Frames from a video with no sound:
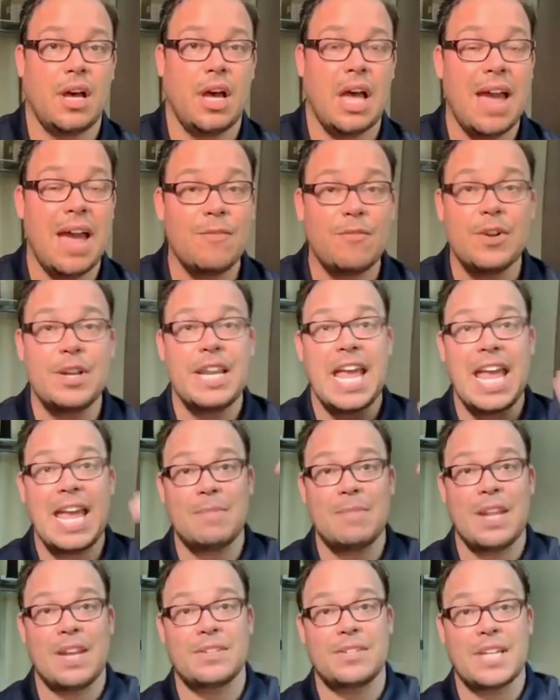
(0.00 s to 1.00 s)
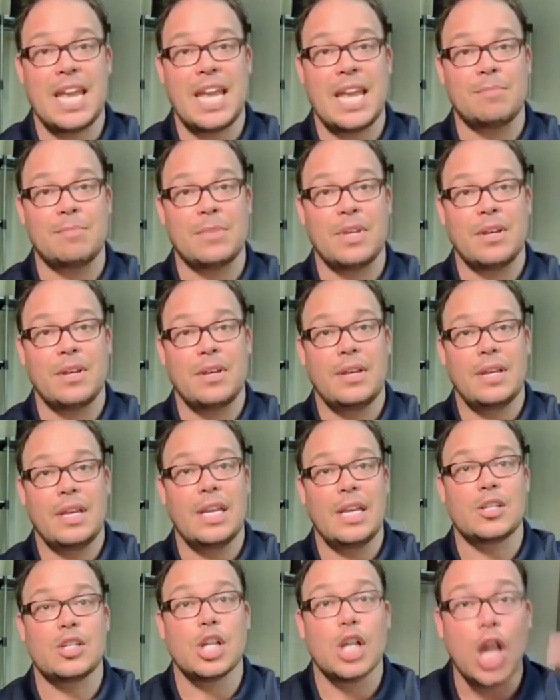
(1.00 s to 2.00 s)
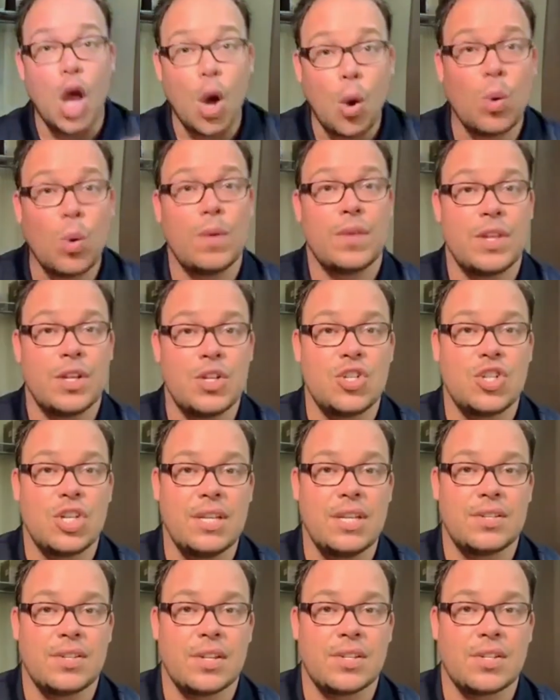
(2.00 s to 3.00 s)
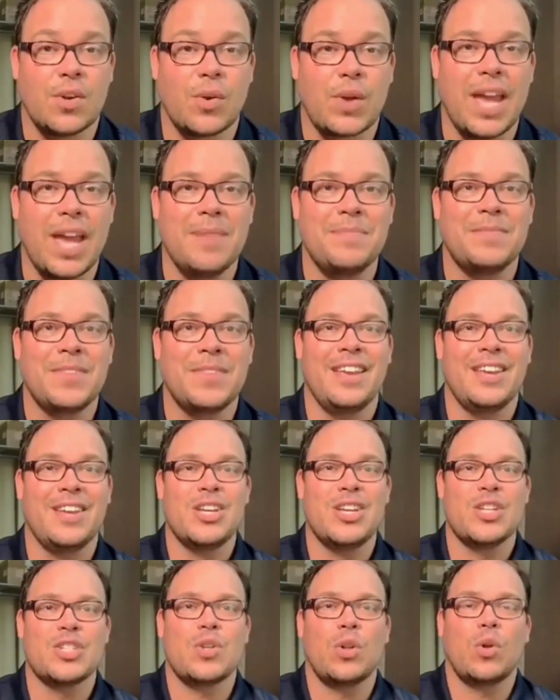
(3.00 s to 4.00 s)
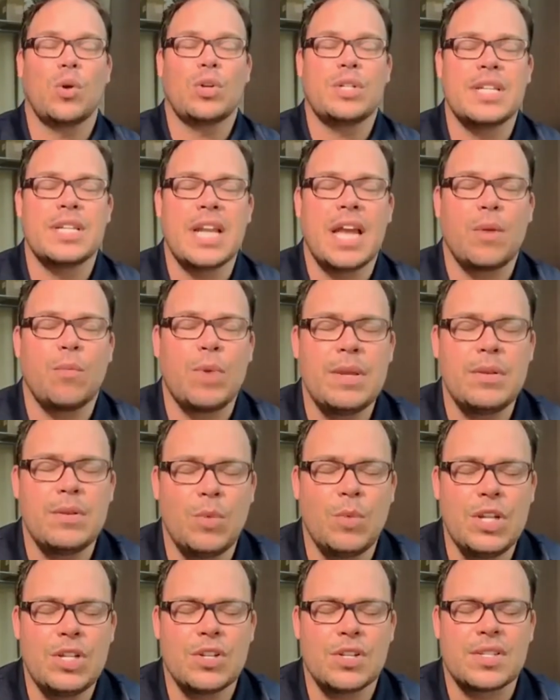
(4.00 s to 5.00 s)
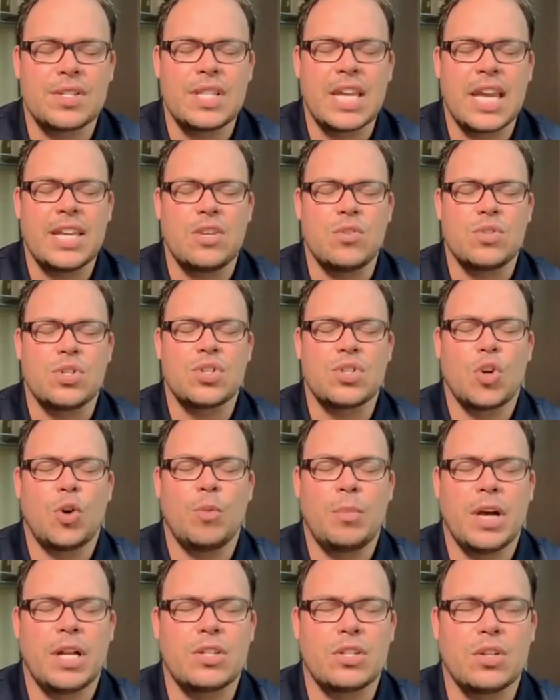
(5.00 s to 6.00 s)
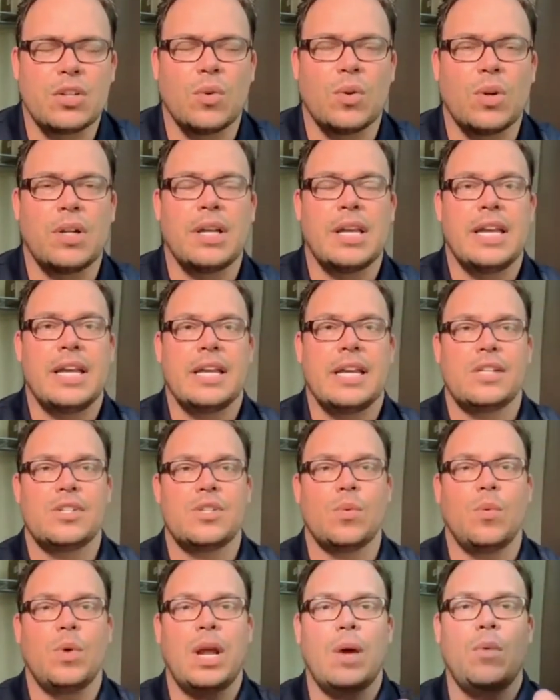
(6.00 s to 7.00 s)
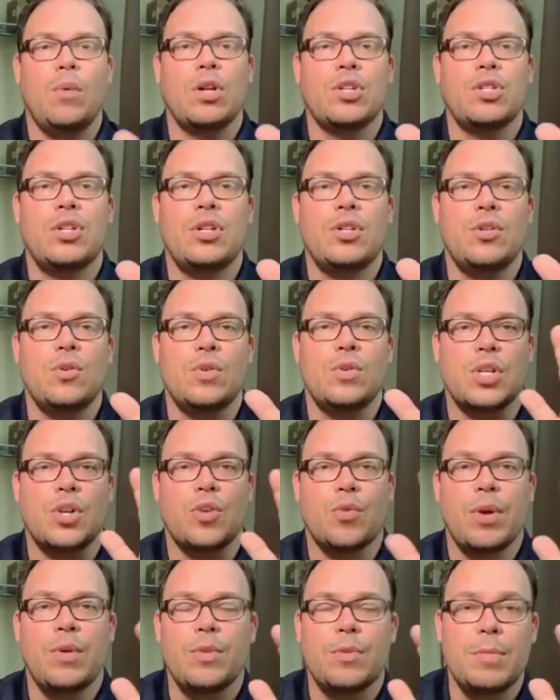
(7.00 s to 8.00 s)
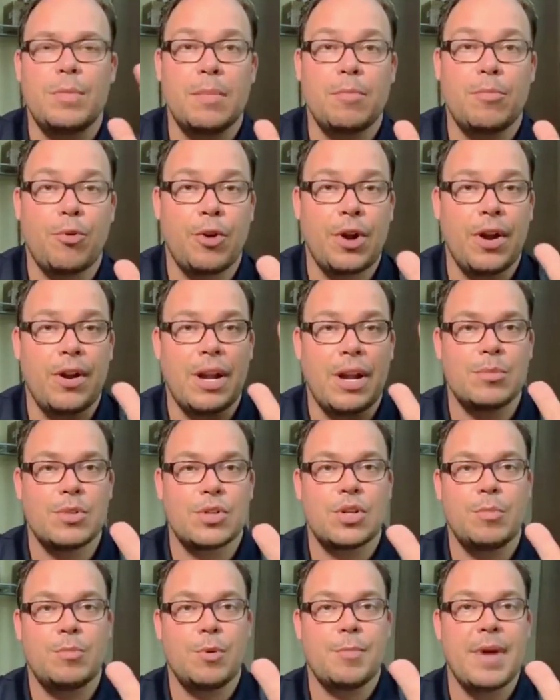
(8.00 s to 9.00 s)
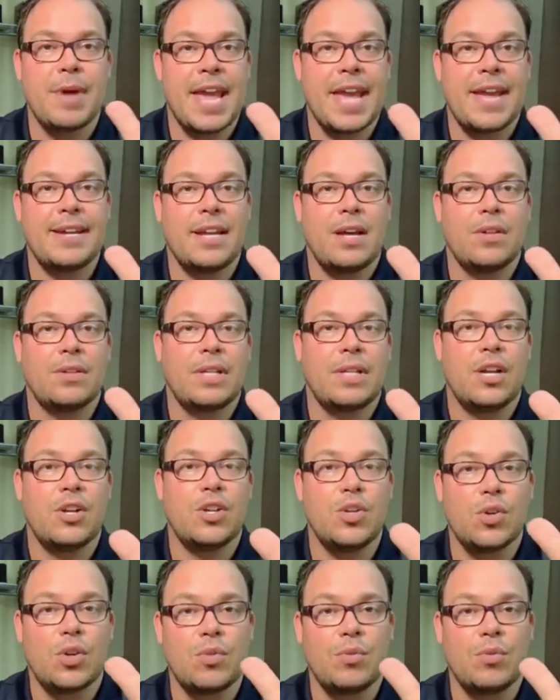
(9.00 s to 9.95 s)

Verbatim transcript: Every name that is named is lower than Jesus, okay? So, Lord, tonight we, we just thank you so much, Lord. So, what I want you to do is agree with me in prayer, and I'm just going to put my hand out there. You can